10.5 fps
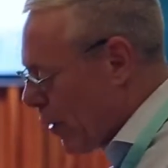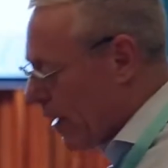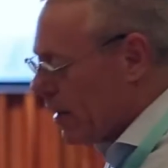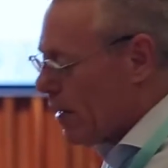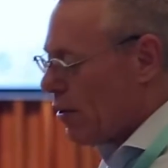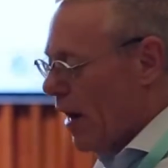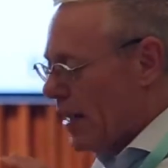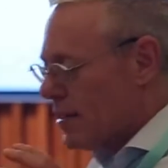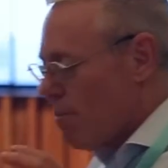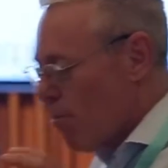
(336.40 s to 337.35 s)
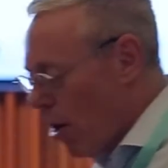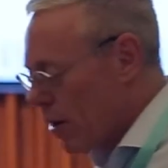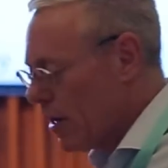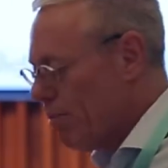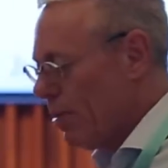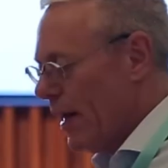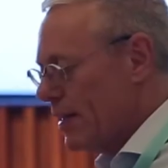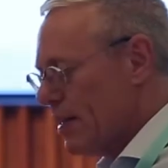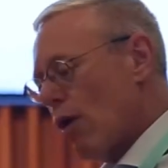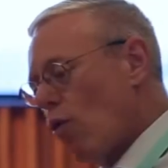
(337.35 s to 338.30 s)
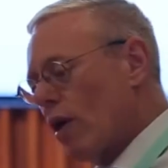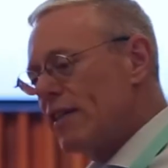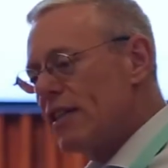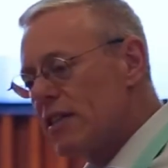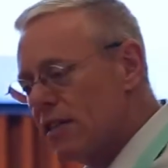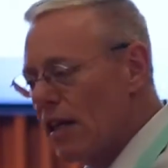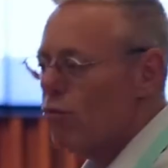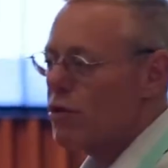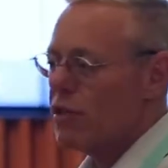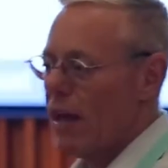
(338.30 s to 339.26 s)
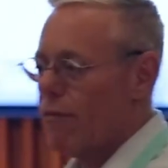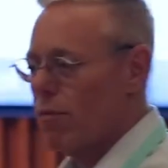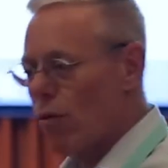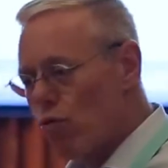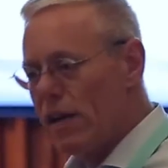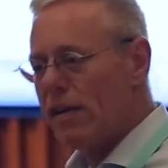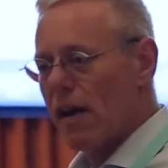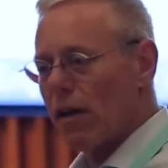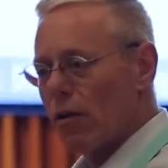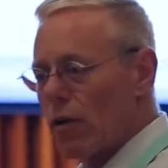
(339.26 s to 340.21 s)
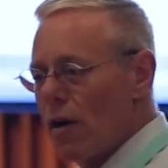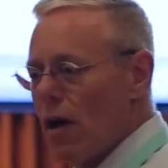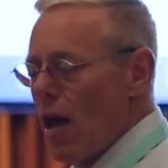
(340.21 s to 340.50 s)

very clear as a marketplace, and I want to distinguish that from a retailer.